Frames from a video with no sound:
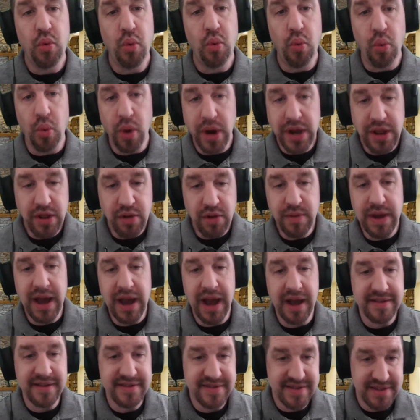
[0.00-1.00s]
What do you
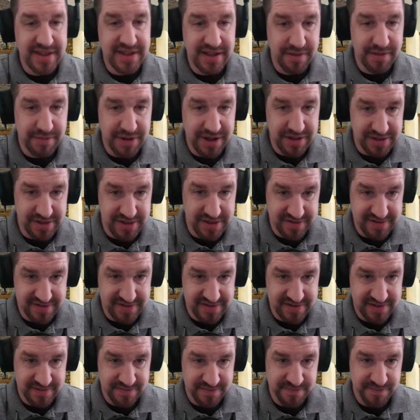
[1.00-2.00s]
guys think about
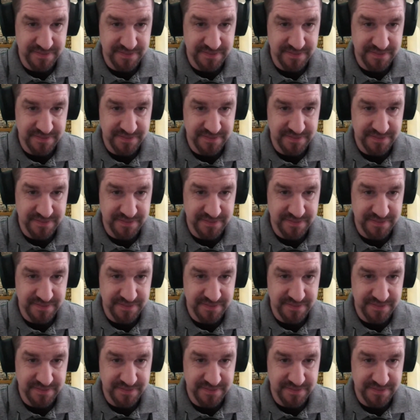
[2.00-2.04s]
this?